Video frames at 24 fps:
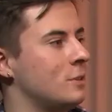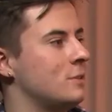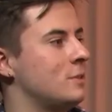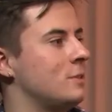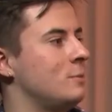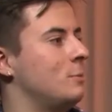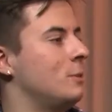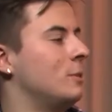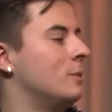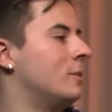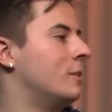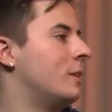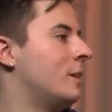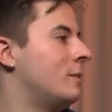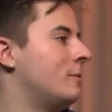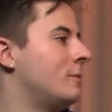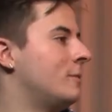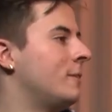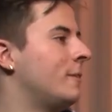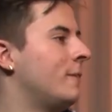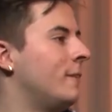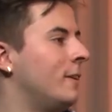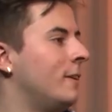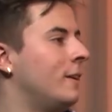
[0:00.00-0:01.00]
to see me go to that one,
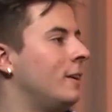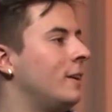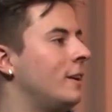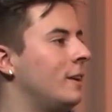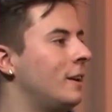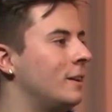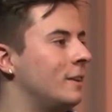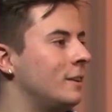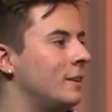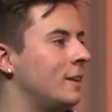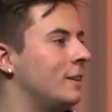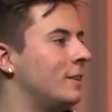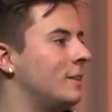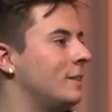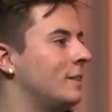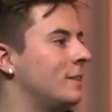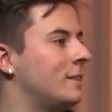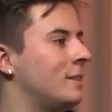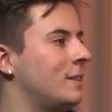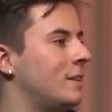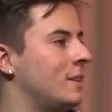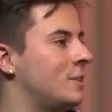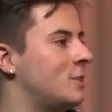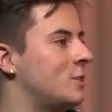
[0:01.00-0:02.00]
and then
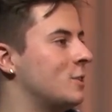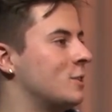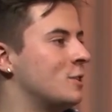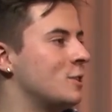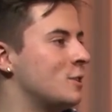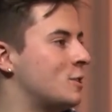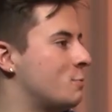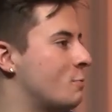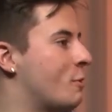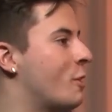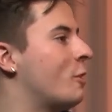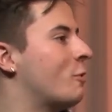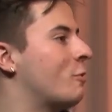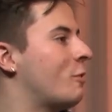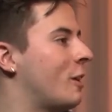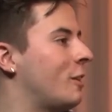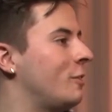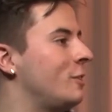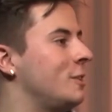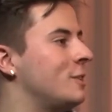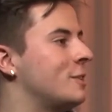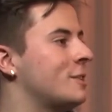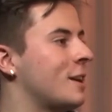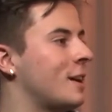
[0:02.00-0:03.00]
it's just a small crowd
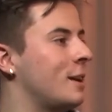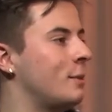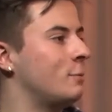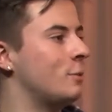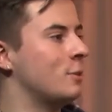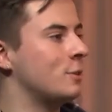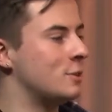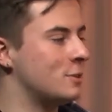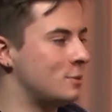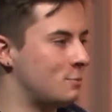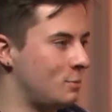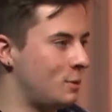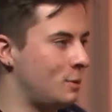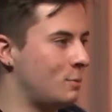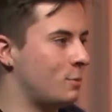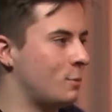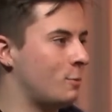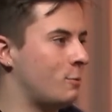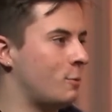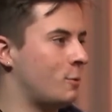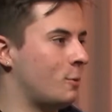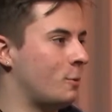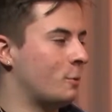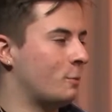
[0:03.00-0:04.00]
each time, versus me
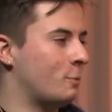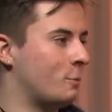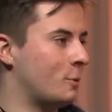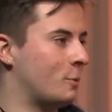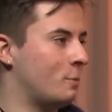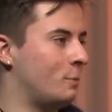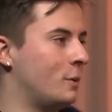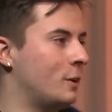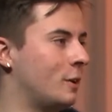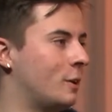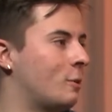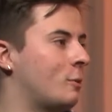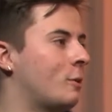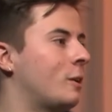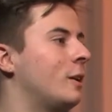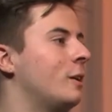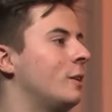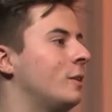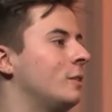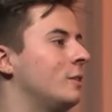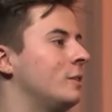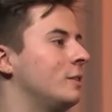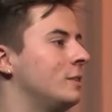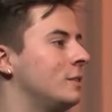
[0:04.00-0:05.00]
performing for a big
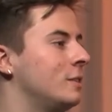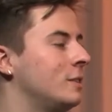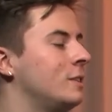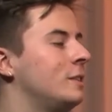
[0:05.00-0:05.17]
crowd, and